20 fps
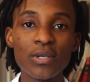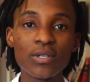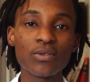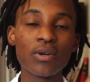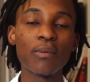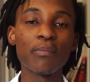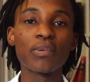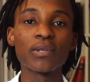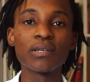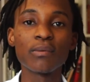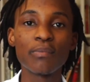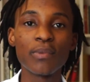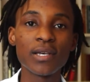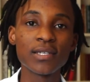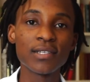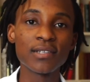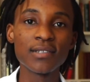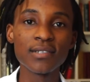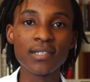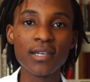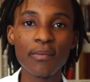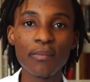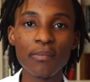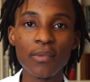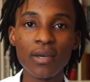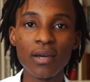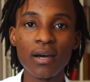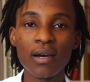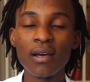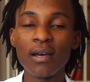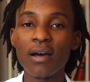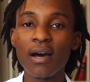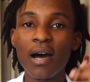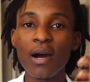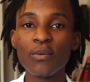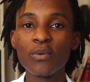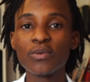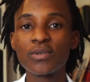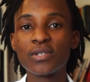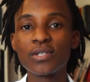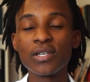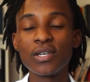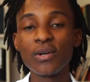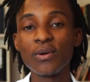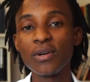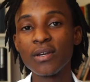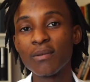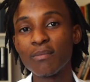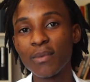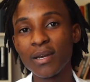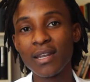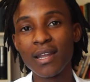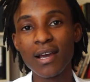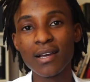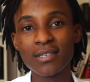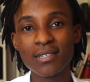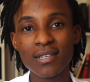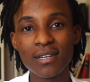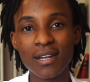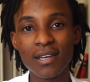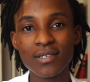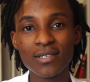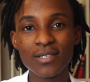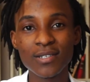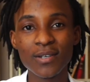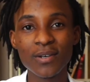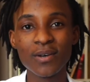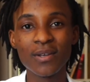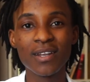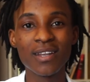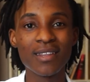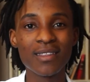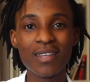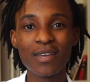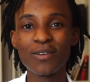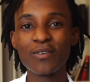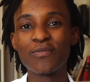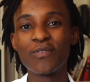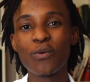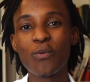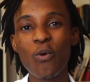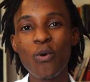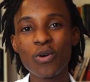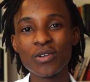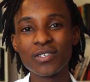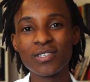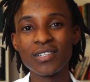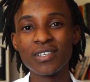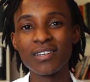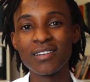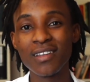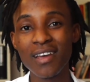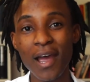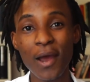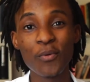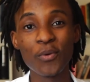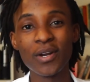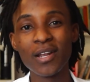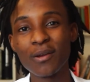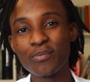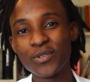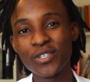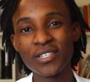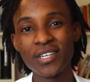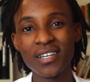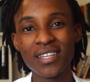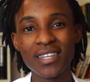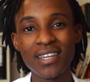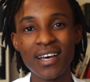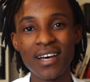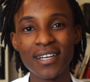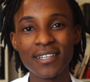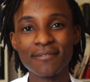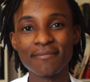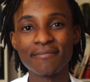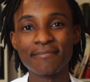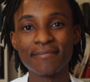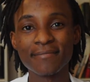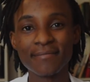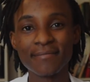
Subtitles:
I'm a trumpeter based in Zambia. I will see you in my next lesson. Thank you for watching. I really appreciate that.